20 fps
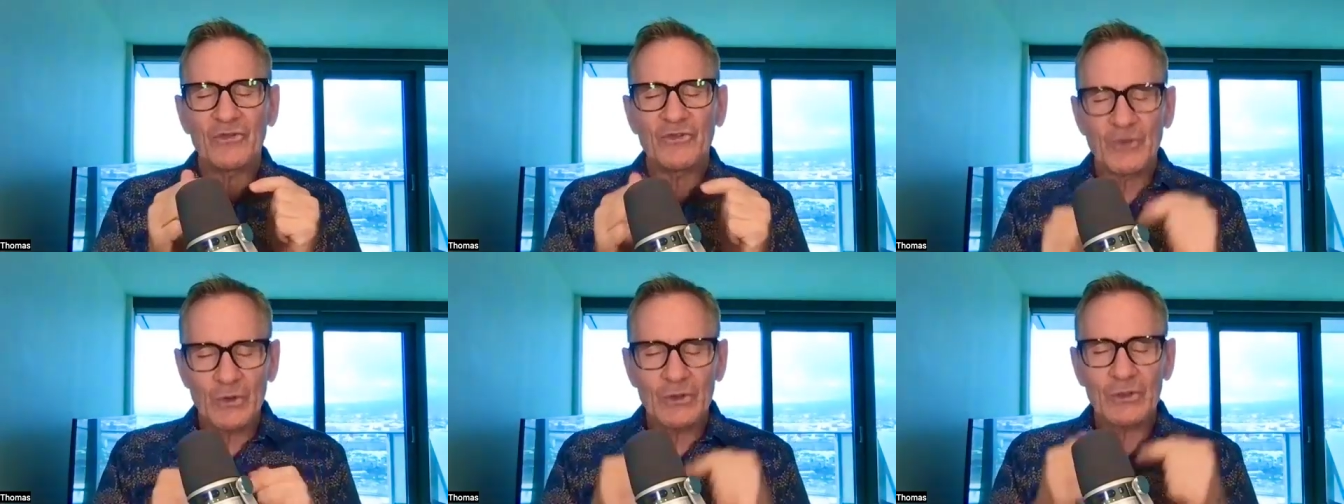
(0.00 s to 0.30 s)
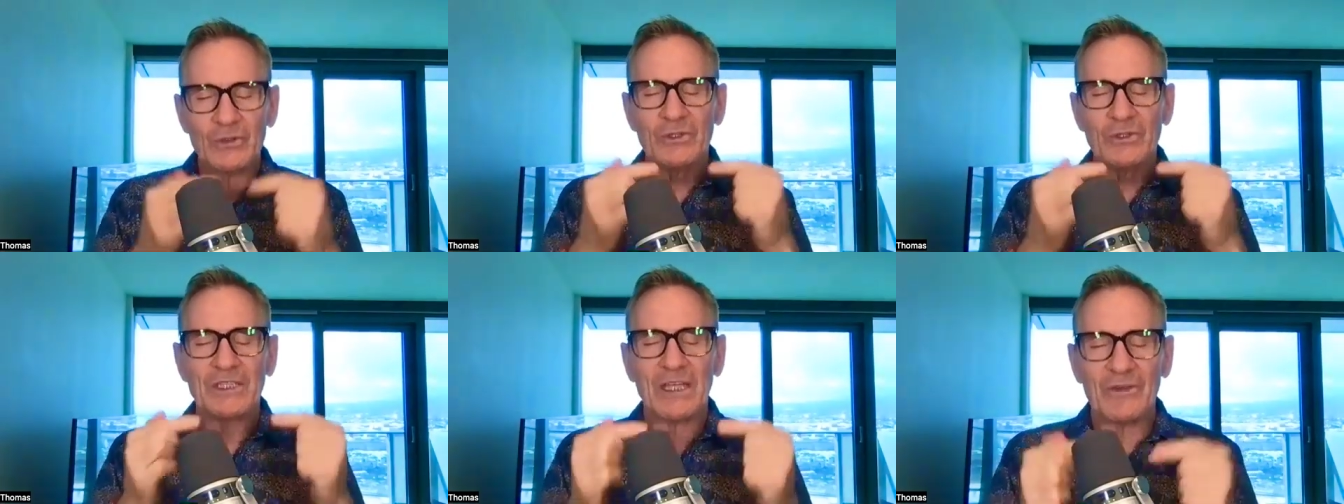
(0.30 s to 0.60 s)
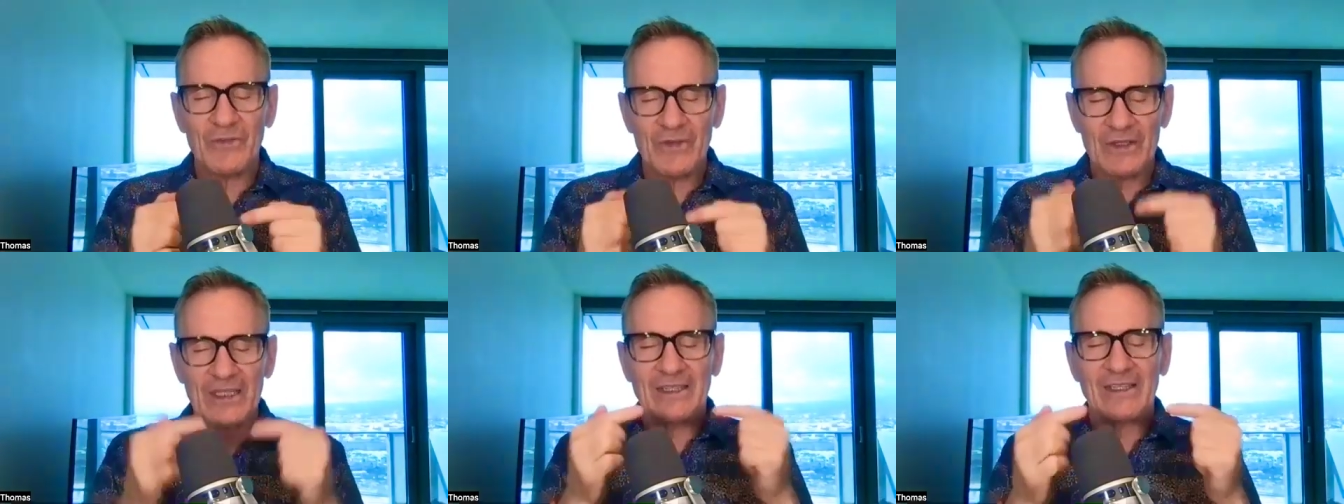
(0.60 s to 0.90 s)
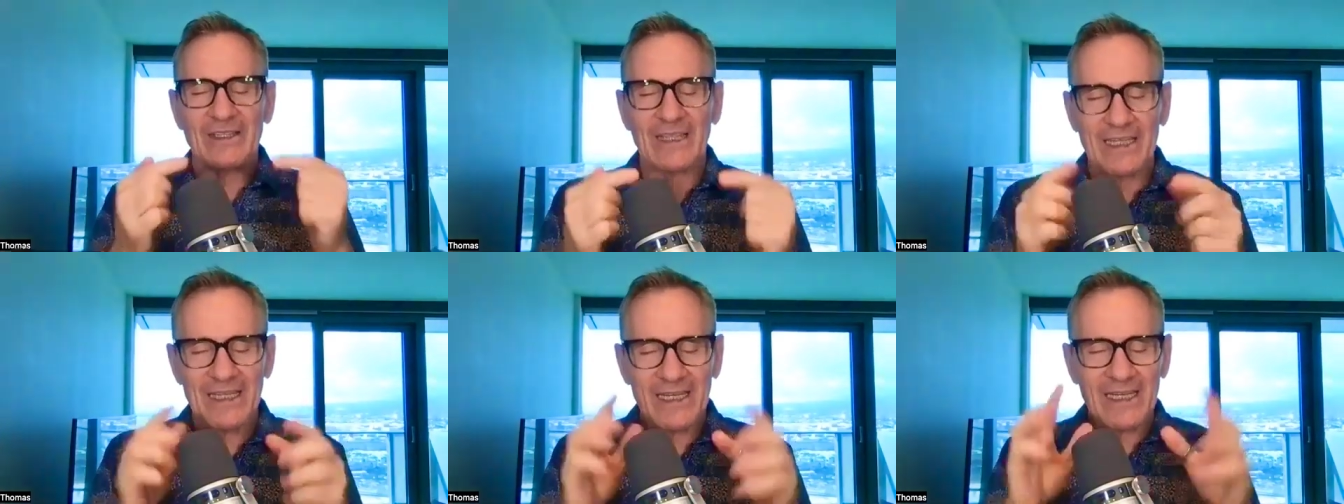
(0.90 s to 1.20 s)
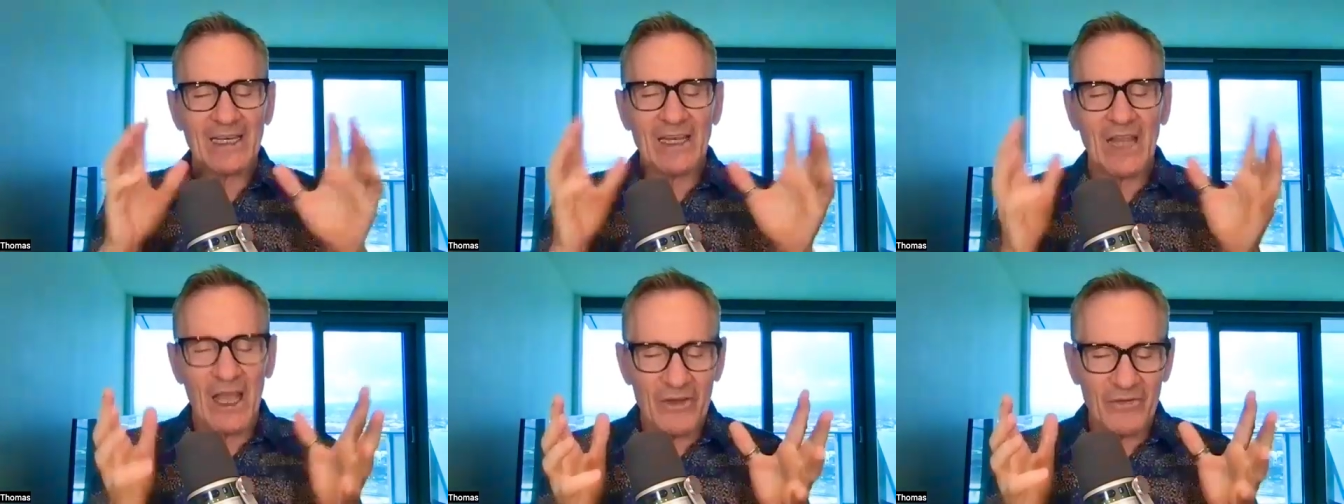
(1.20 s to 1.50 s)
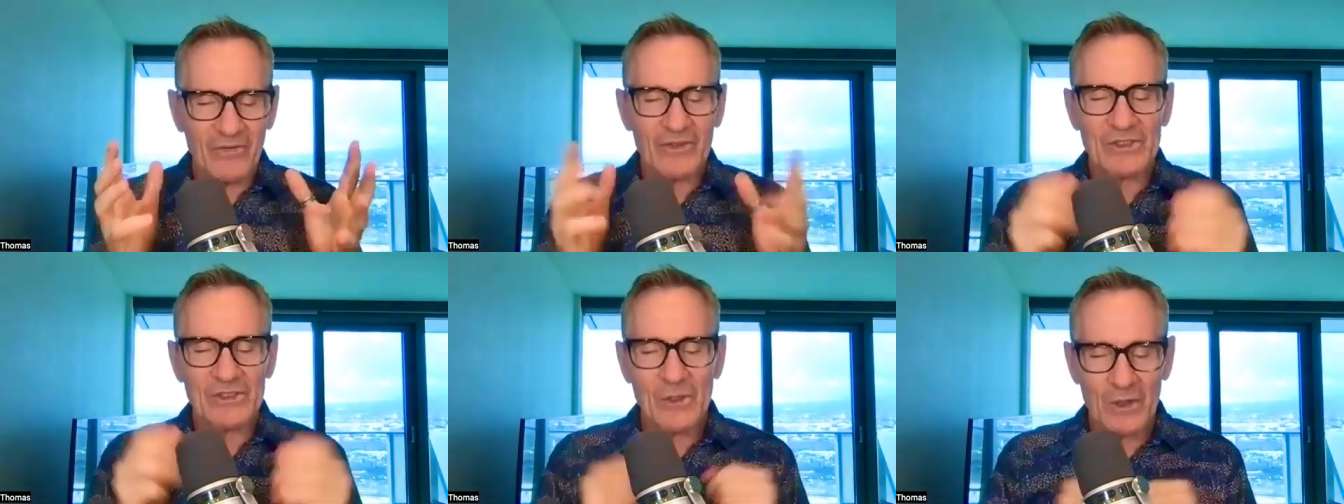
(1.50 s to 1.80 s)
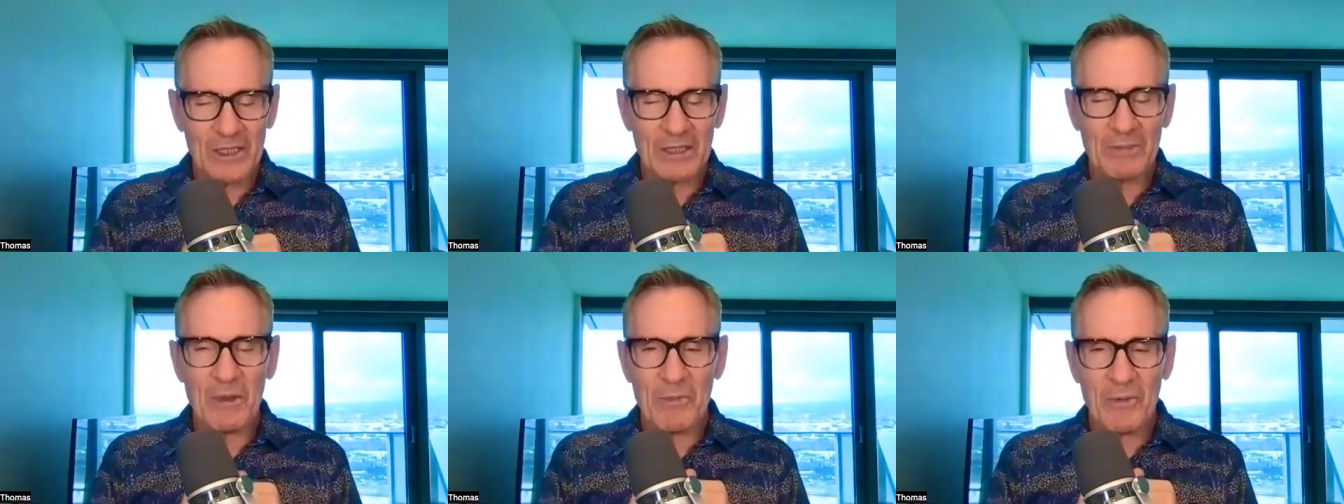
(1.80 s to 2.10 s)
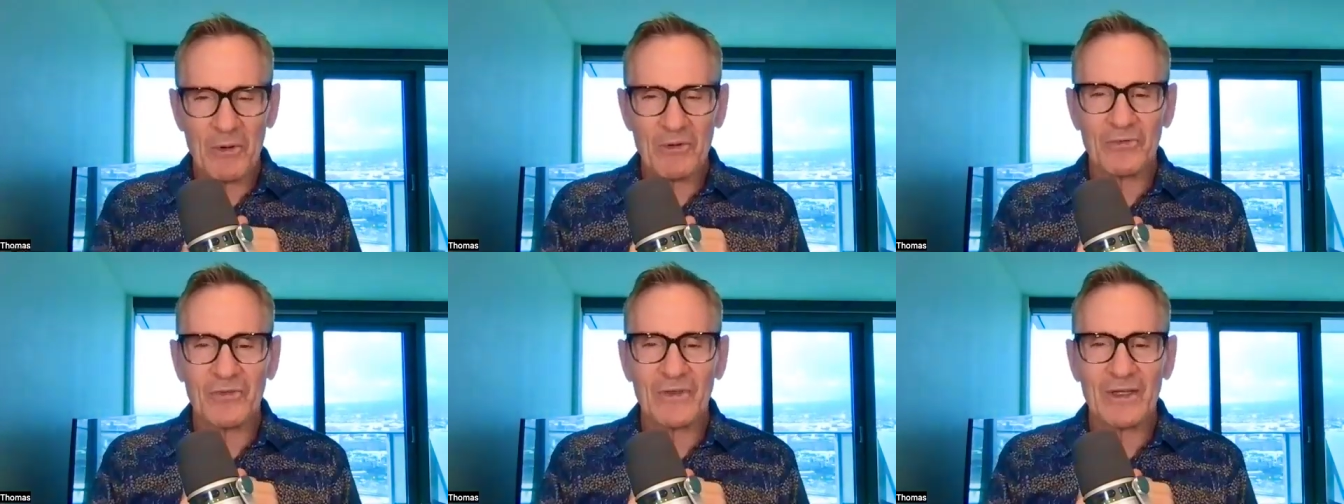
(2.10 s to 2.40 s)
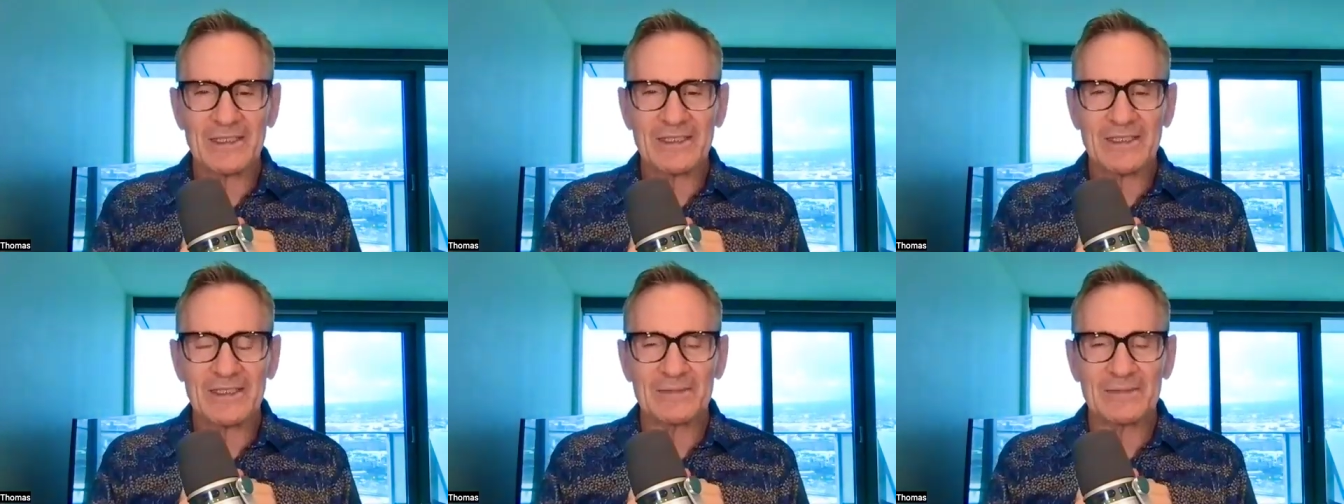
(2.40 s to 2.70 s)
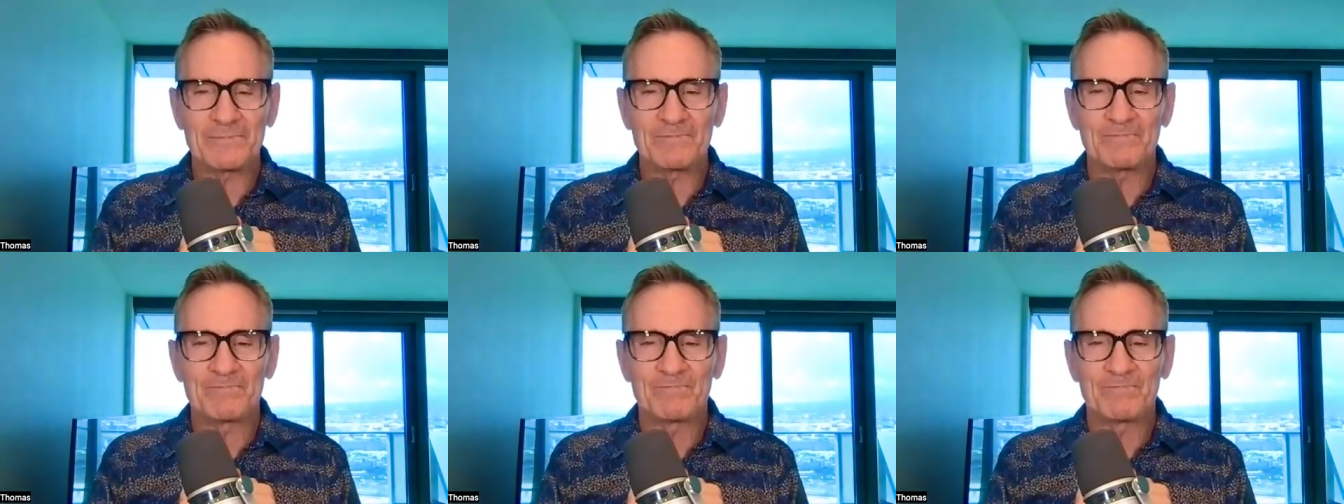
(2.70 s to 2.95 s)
fool yourself into thinking life is going to be perfect?